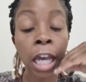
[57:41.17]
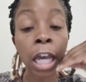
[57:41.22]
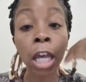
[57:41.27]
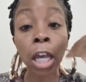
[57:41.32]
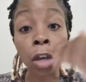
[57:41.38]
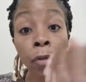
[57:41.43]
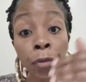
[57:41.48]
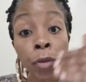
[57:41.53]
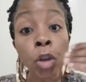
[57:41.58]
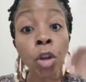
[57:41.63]

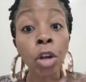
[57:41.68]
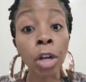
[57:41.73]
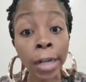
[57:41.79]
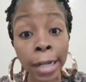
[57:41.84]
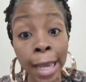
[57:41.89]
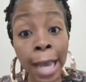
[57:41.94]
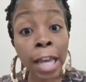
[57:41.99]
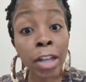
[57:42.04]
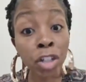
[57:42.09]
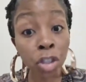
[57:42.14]
If you're
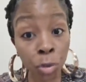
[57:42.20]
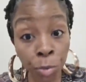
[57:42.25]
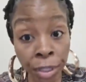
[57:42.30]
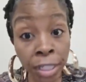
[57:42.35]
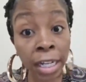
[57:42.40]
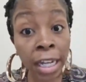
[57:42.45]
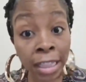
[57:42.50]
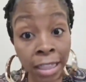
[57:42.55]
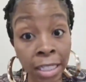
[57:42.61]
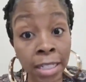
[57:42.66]
not doing
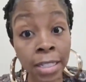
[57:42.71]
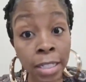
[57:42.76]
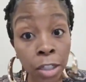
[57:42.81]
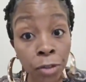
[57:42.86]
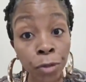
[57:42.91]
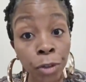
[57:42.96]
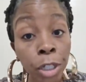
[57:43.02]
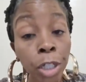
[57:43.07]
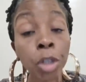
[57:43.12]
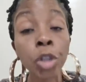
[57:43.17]
nothing
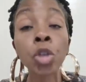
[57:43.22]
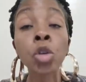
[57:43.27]
different,